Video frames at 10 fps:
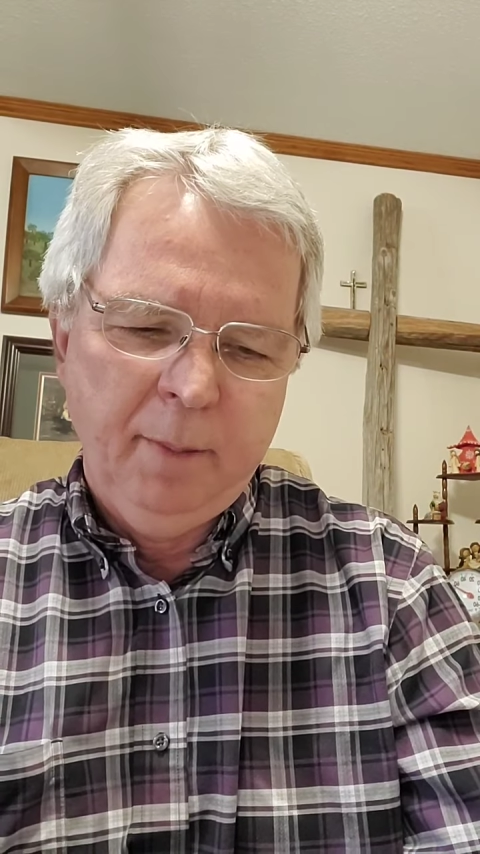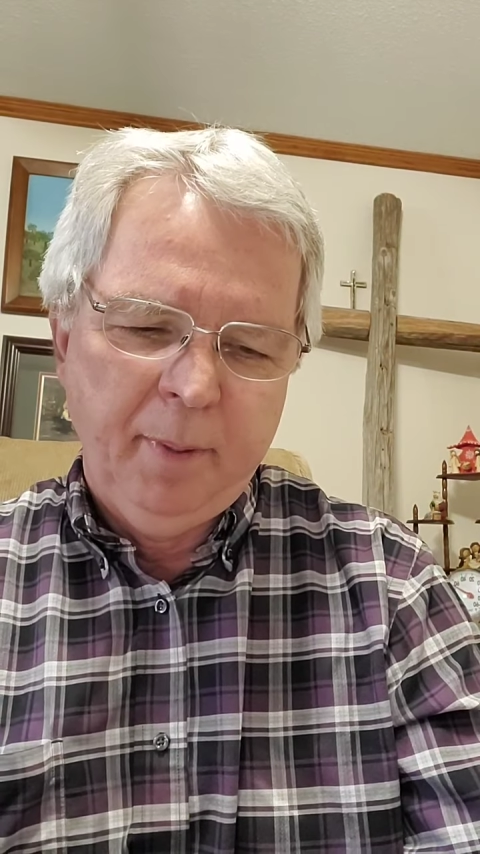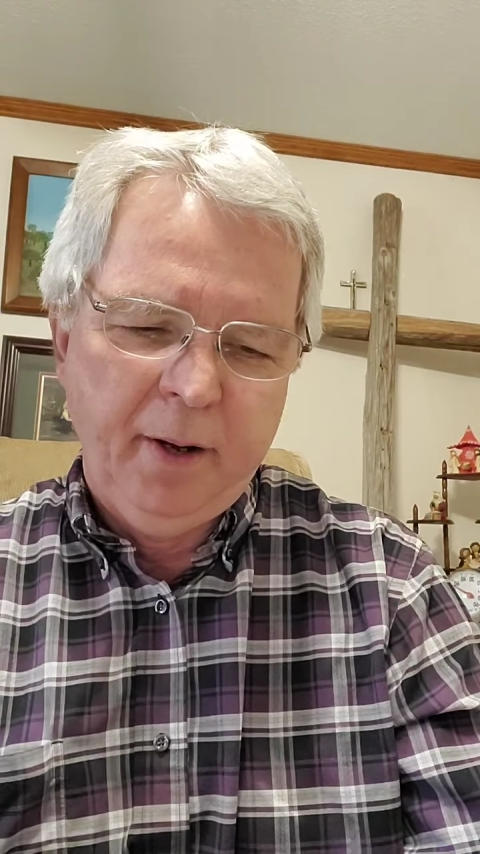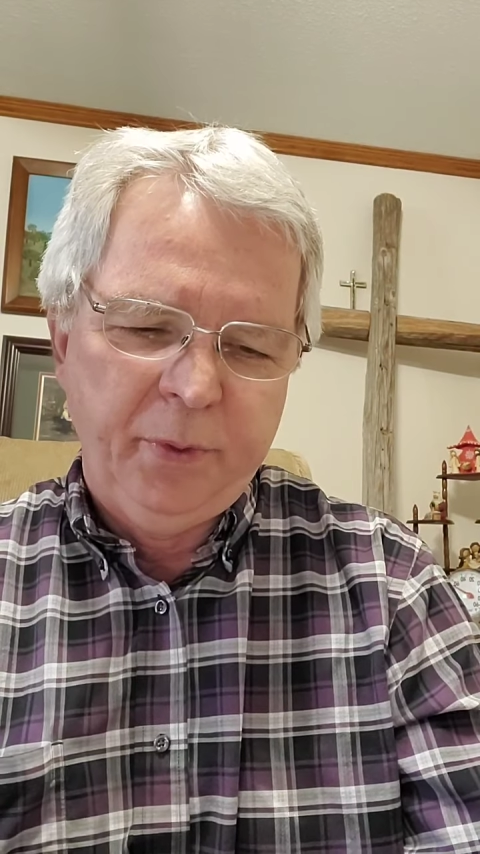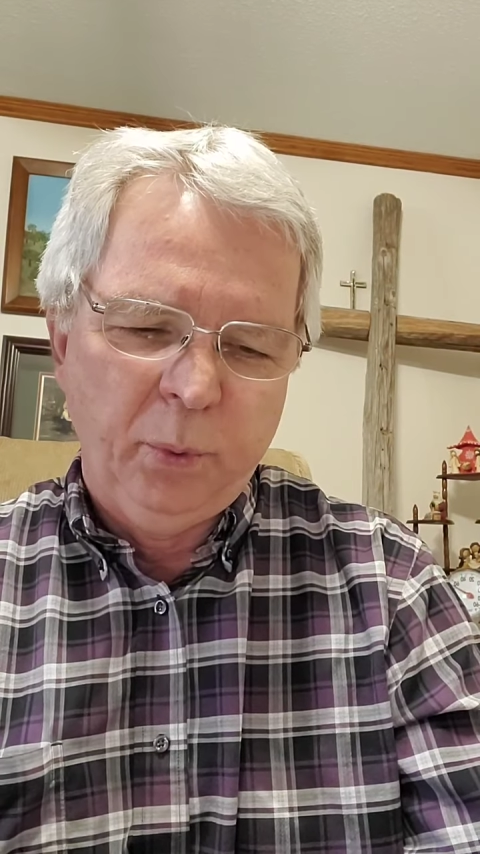
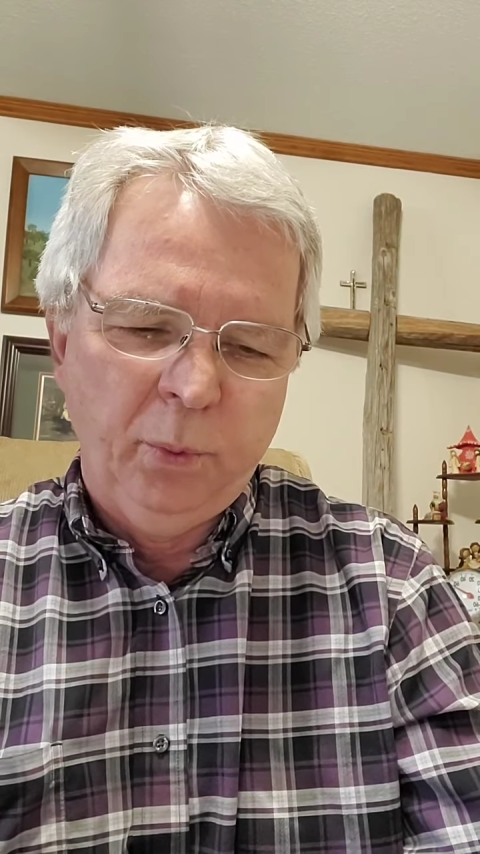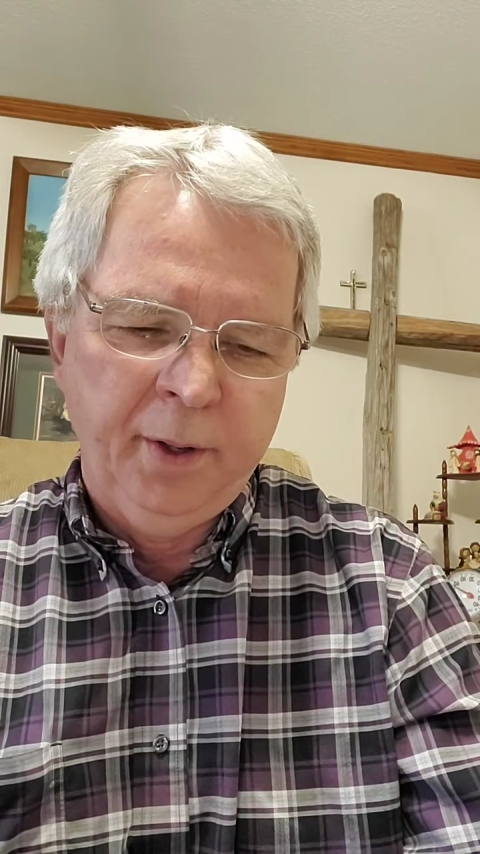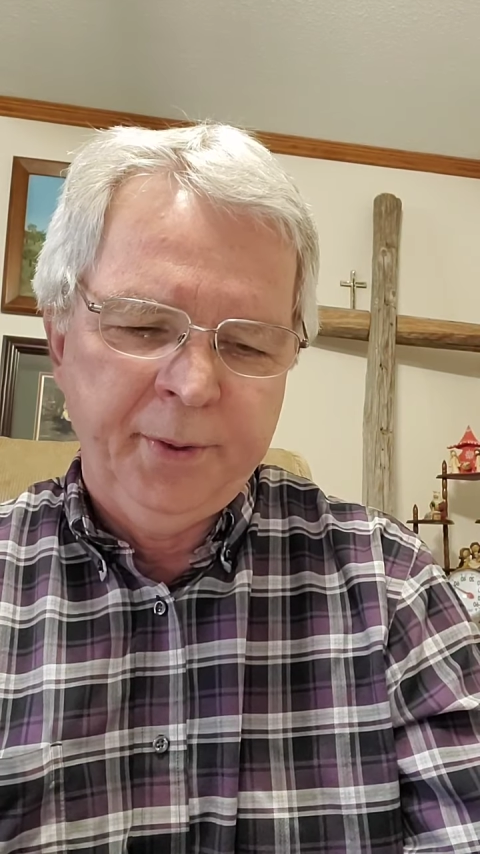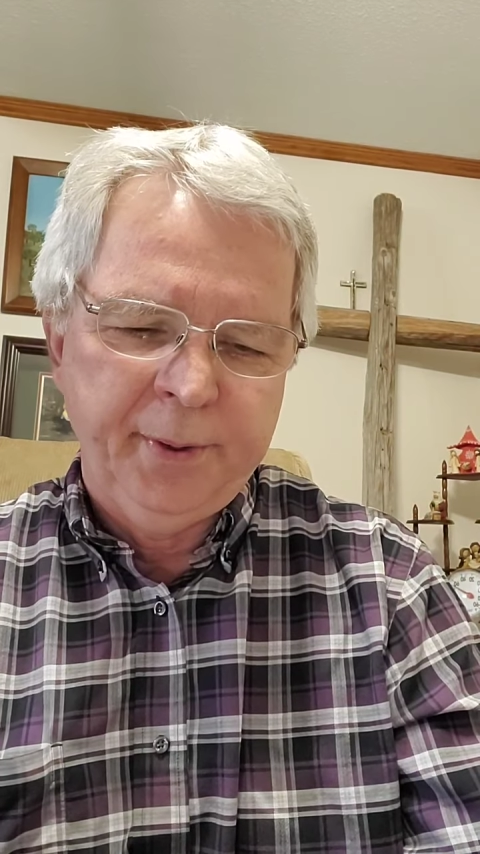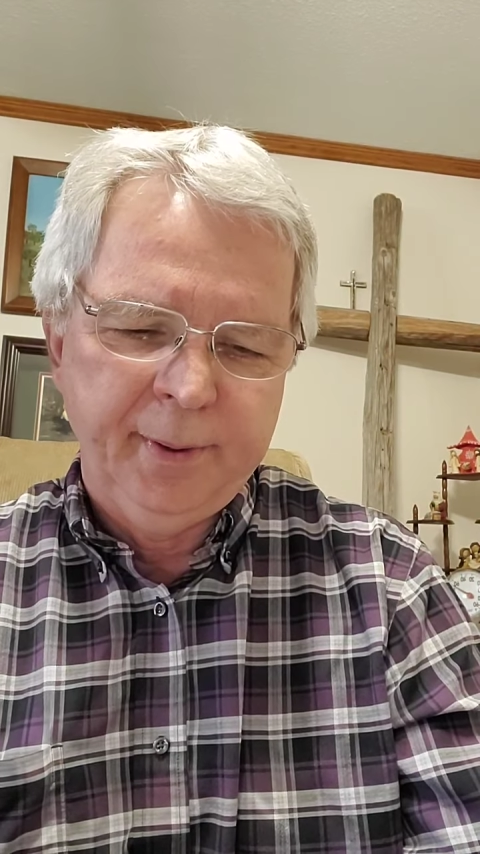about the
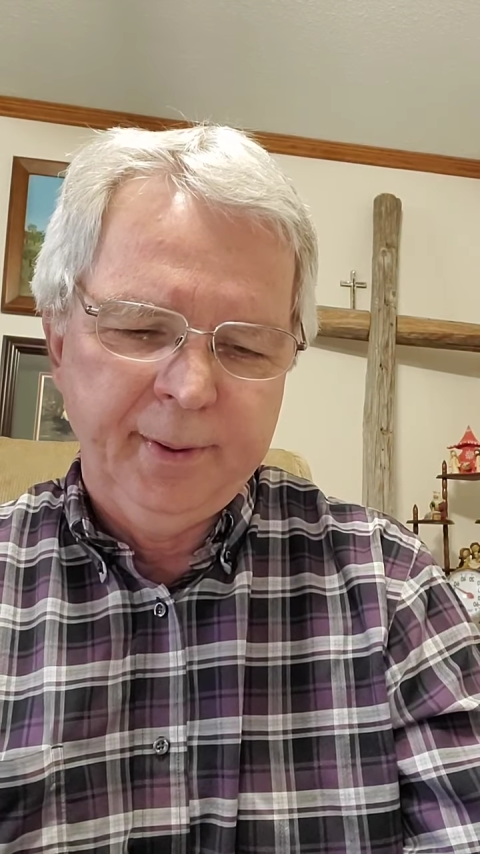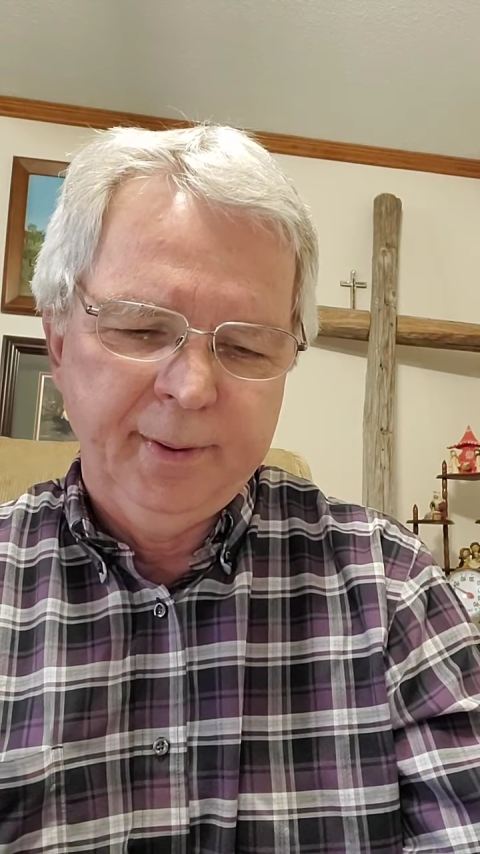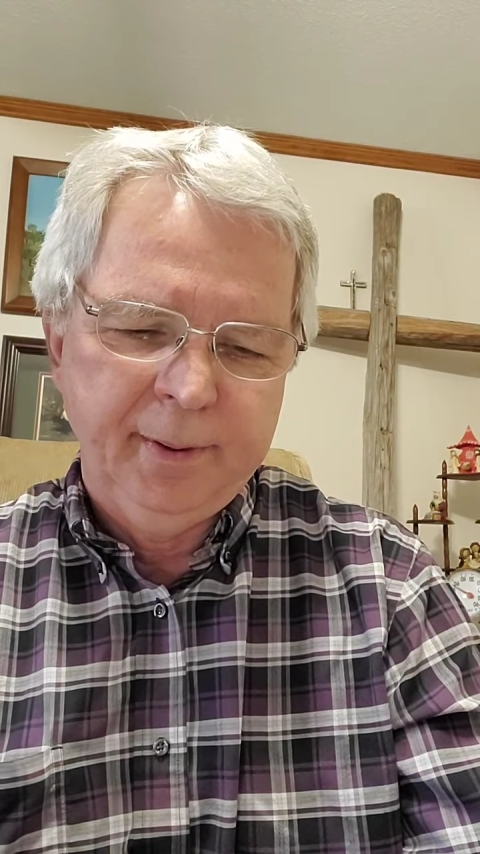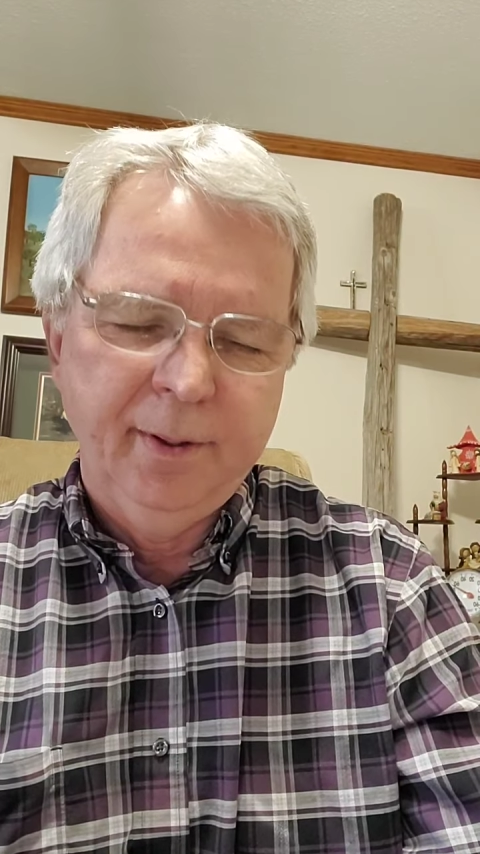wonder